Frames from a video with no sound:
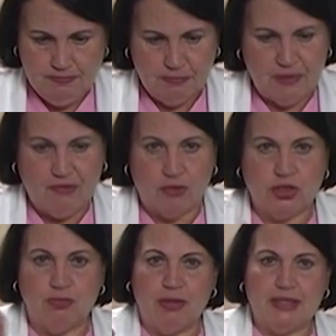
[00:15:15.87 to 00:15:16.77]
But if I was
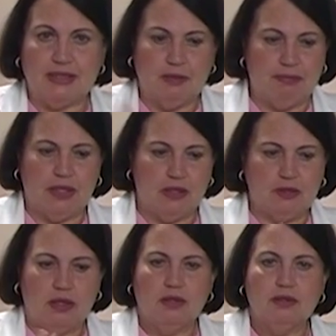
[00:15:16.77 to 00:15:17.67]
to place
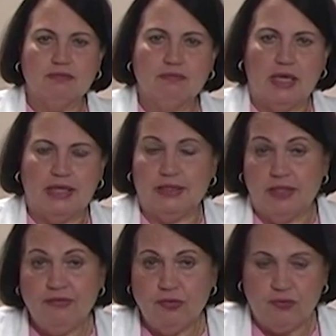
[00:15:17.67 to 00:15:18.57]
something at a
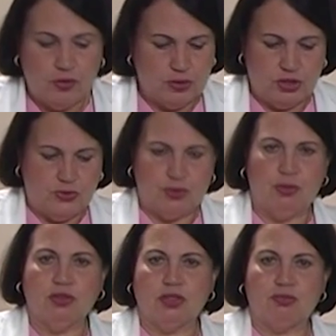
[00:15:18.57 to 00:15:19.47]
different frequency,
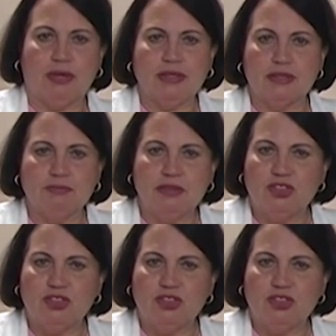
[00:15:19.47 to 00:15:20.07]
suppose I was playing some,